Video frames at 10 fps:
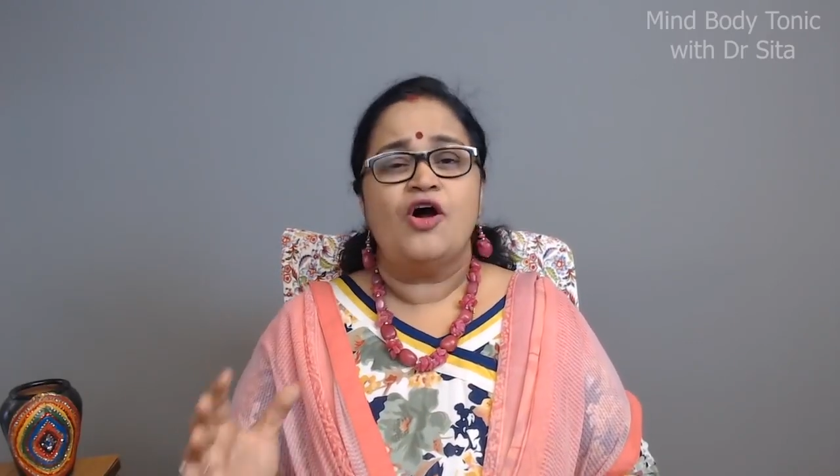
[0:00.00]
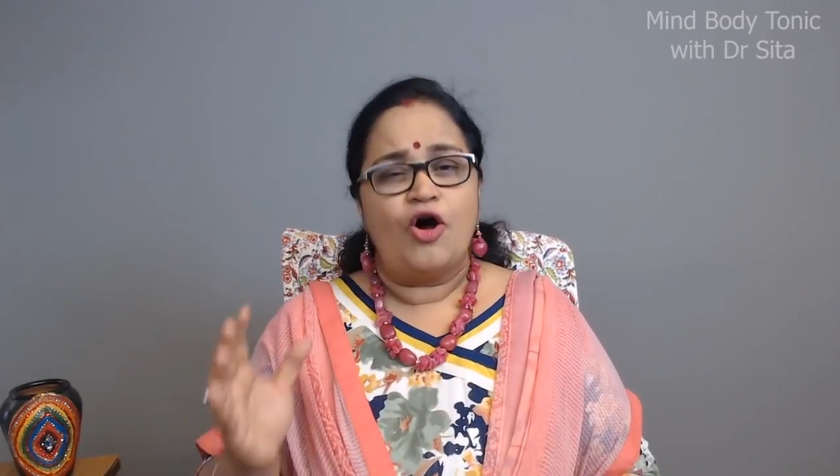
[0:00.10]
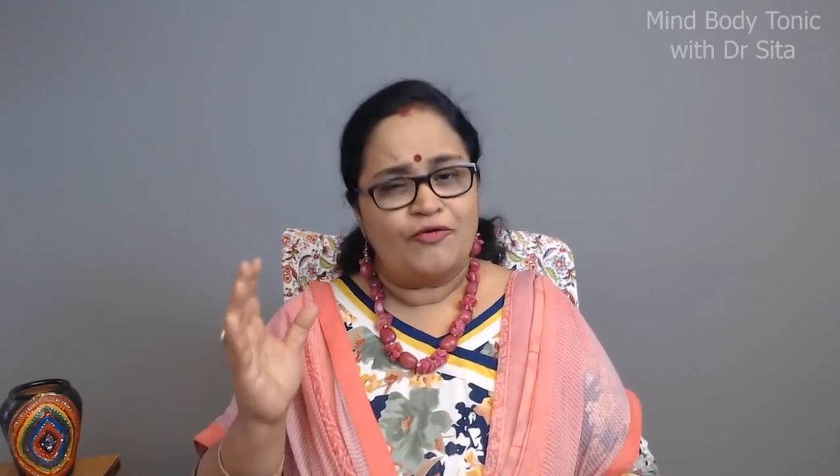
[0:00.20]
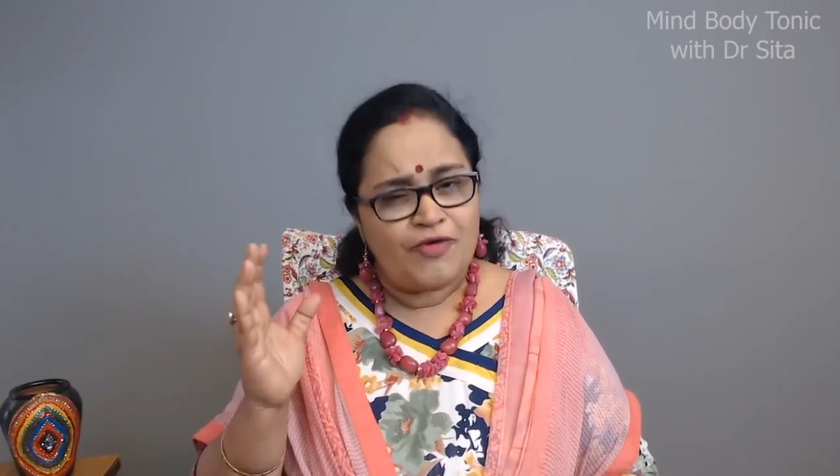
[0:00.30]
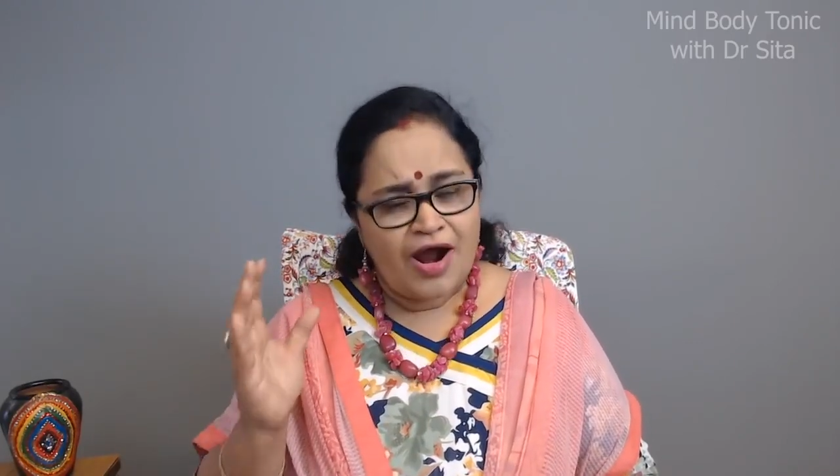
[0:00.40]

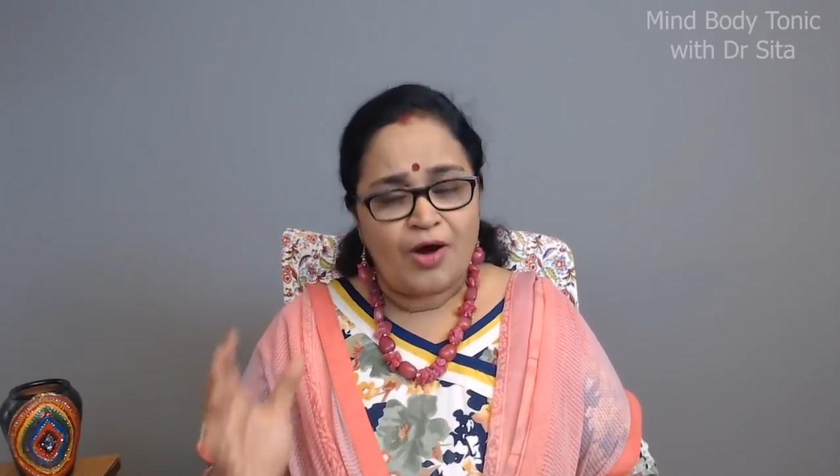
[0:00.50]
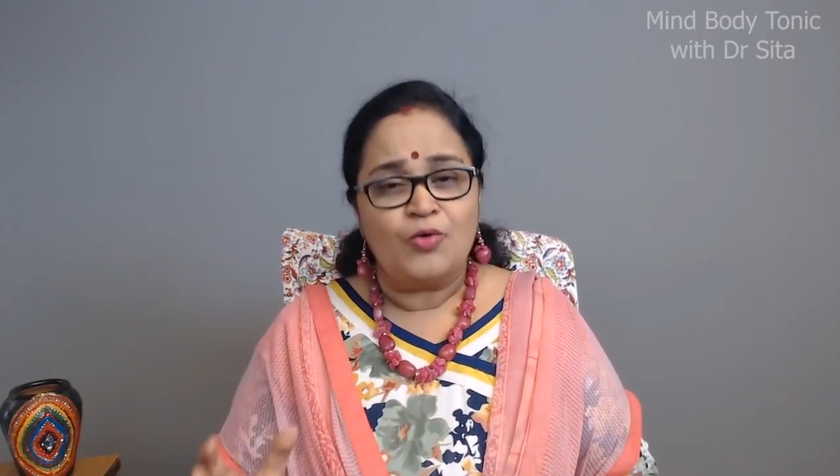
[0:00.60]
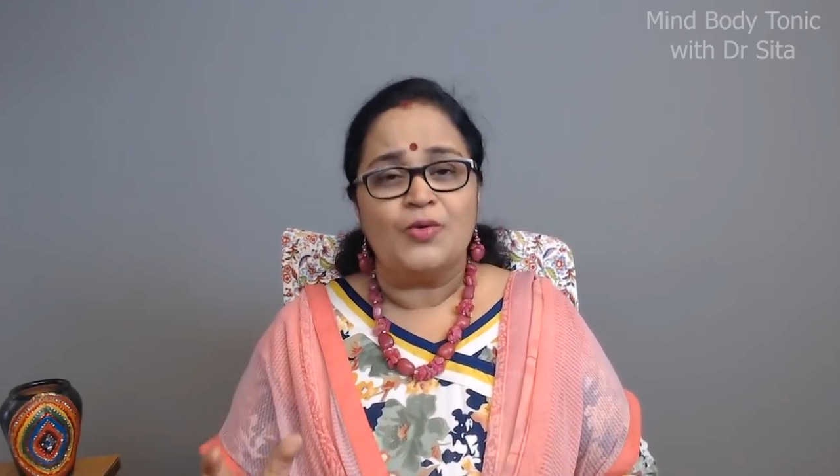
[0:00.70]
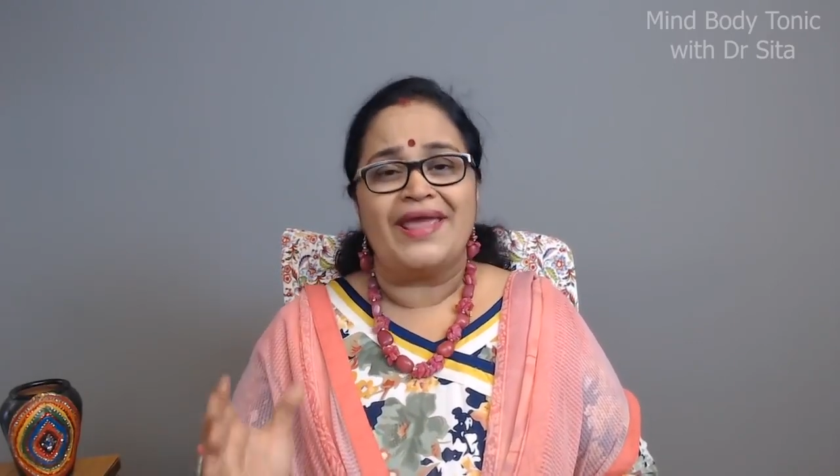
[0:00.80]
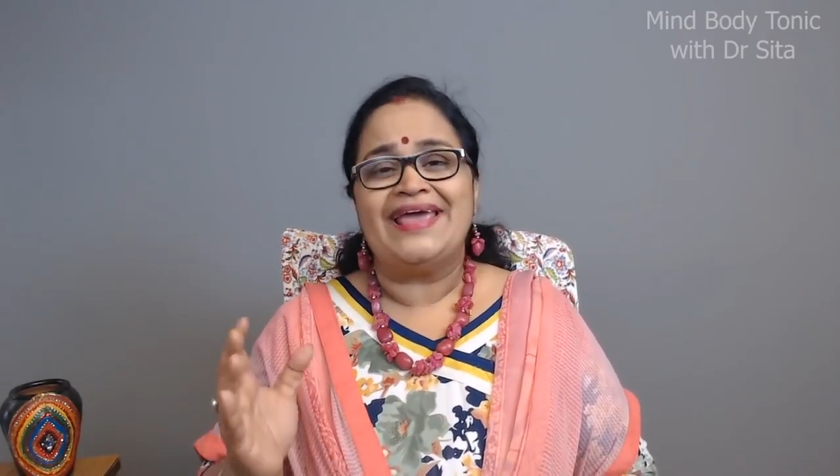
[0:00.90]
of
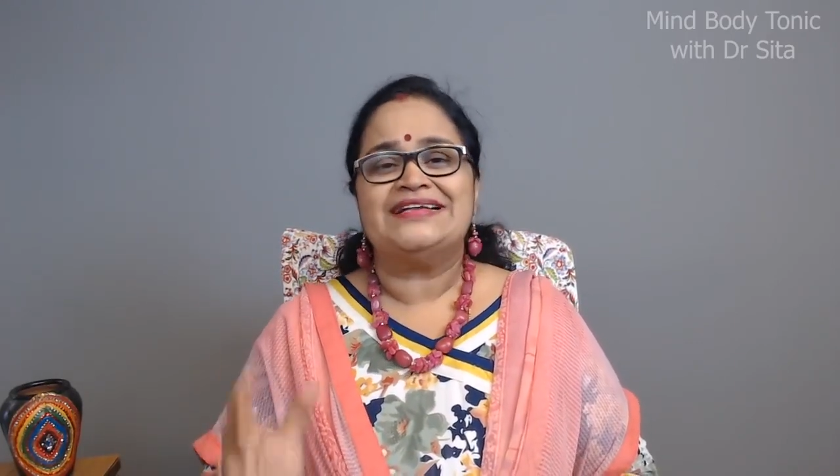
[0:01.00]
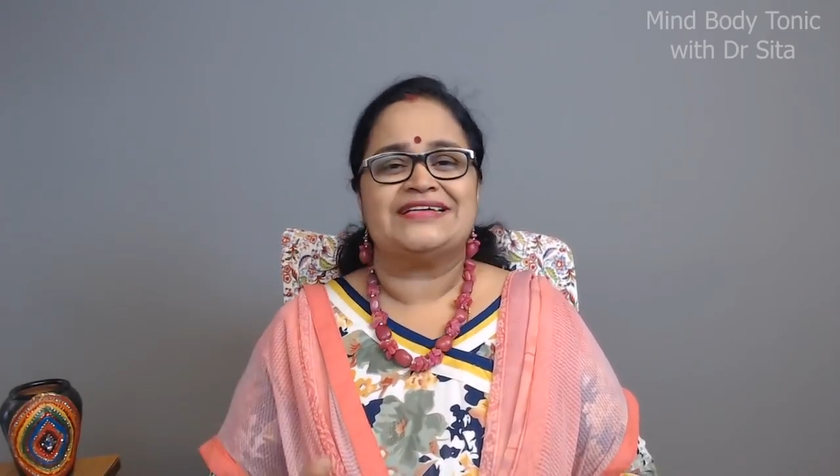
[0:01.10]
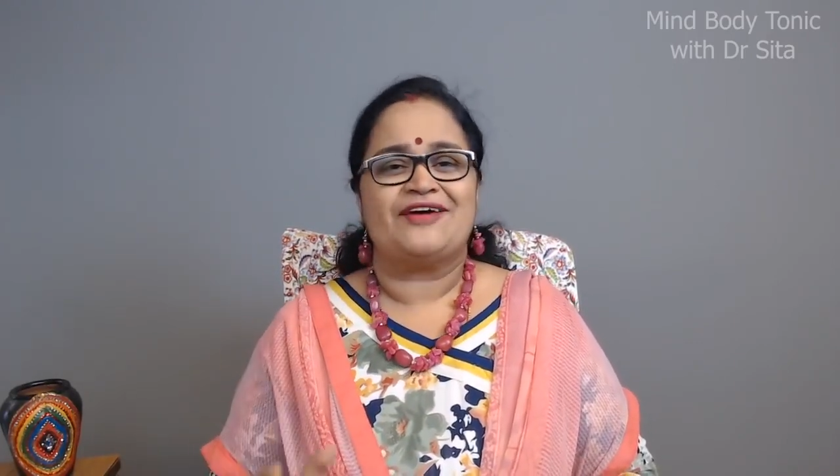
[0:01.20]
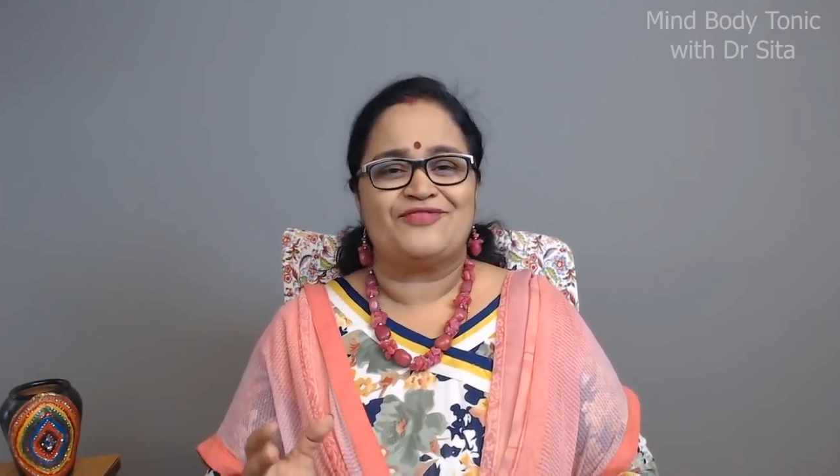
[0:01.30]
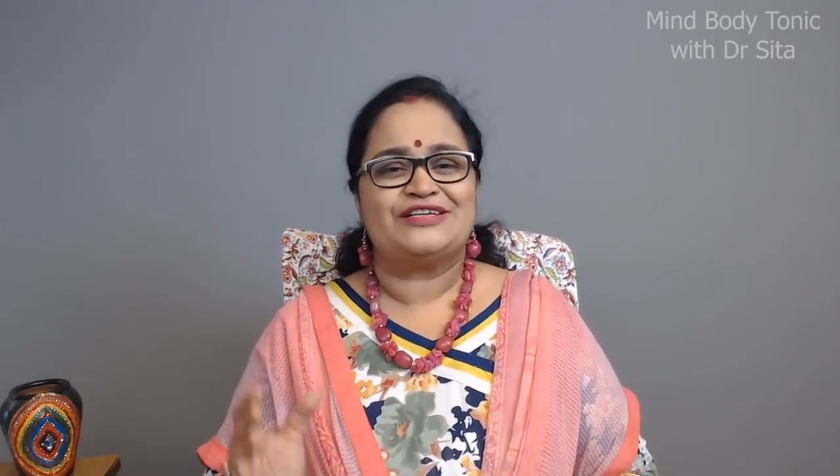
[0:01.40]
how age
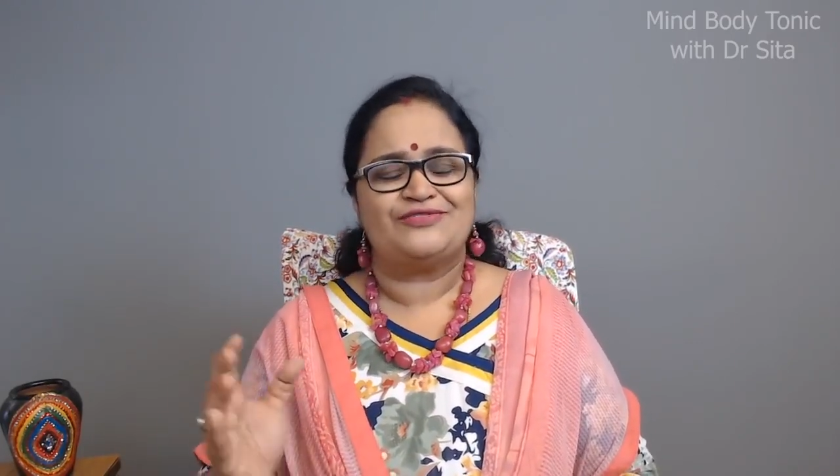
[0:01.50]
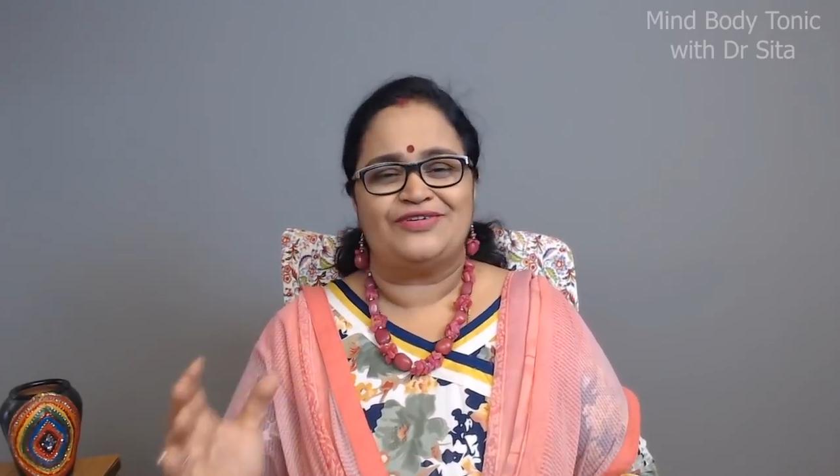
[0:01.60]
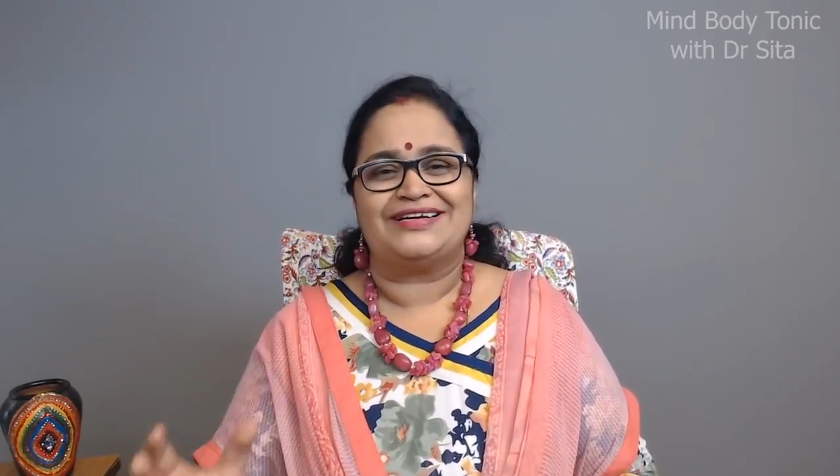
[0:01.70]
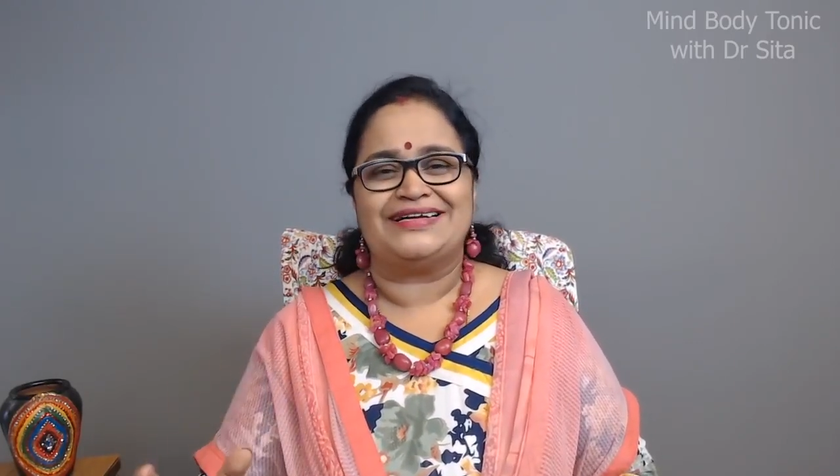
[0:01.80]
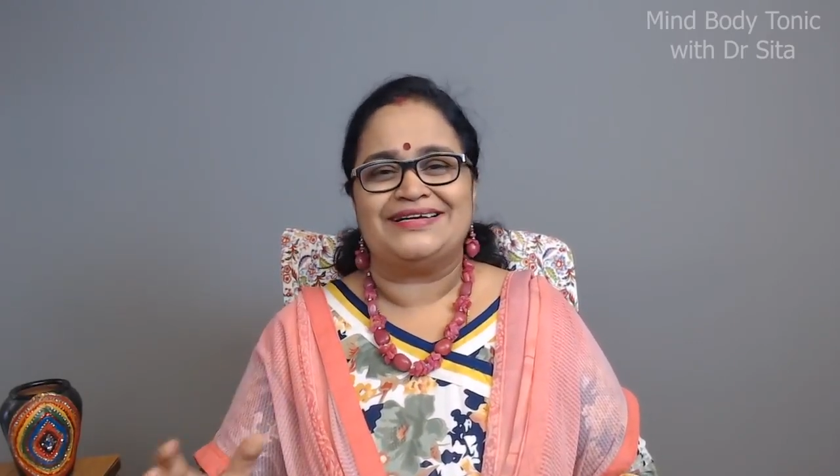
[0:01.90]
affects
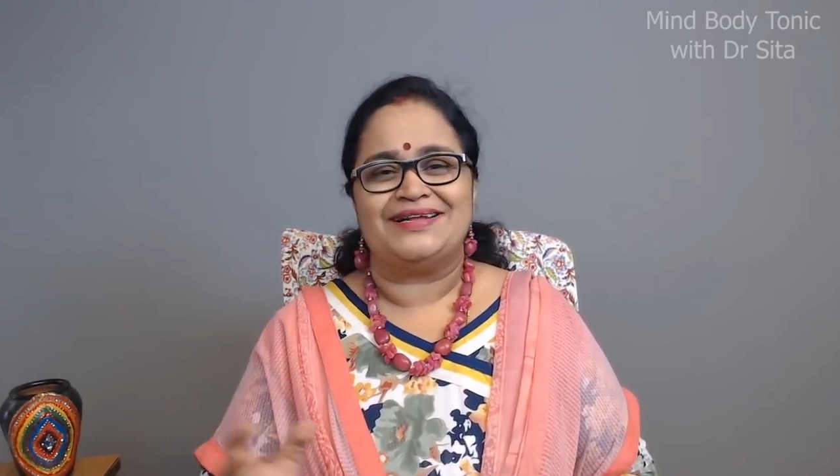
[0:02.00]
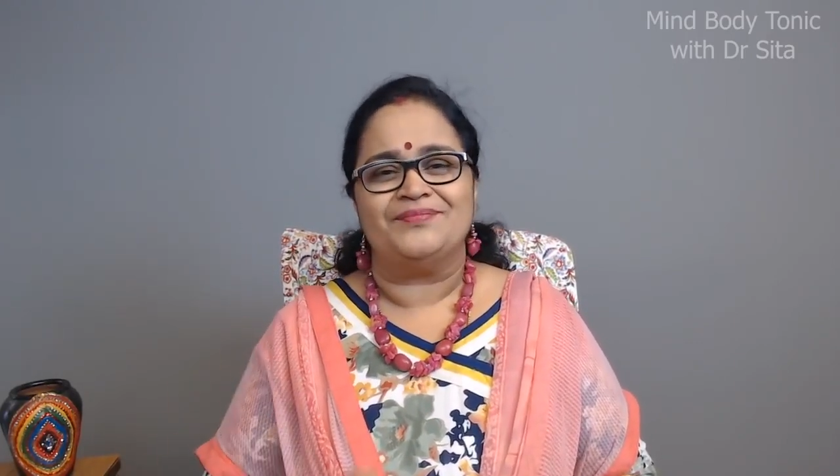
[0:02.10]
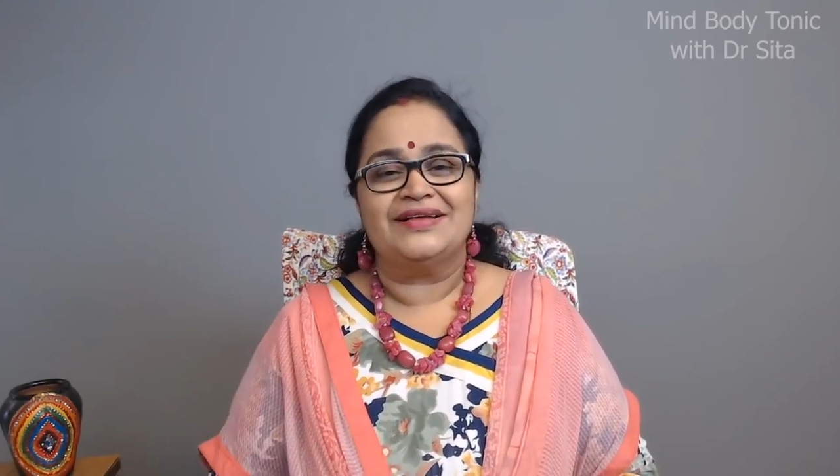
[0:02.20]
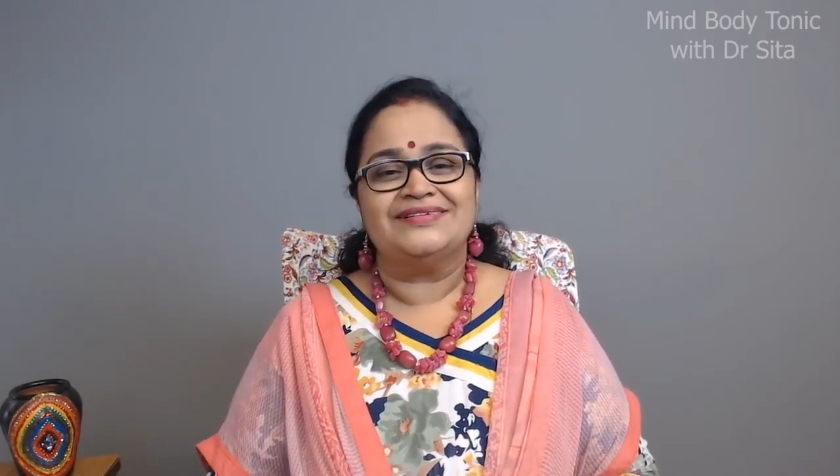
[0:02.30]
fertility.